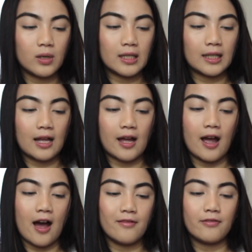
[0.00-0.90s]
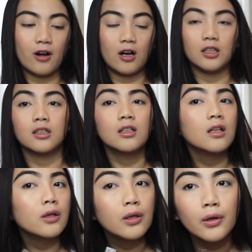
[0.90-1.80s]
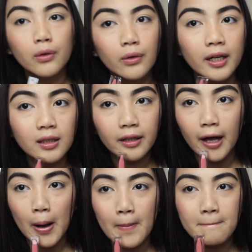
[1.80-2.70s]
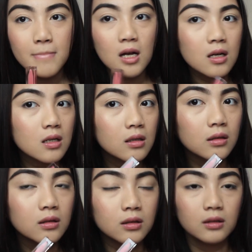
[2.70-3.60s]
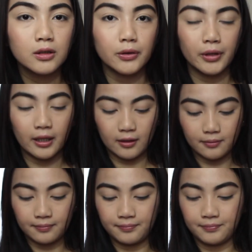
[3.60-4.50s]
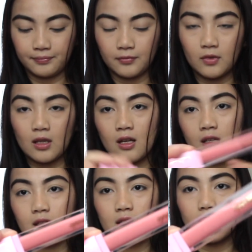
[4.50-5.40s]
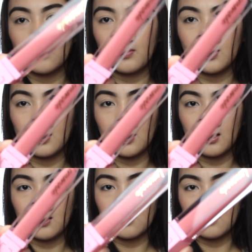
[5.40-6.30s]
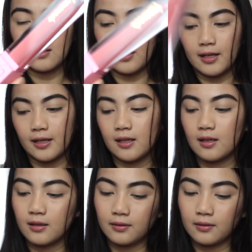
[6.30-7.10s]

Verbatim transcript: what I have on right now. So yeah, this is what it looks like.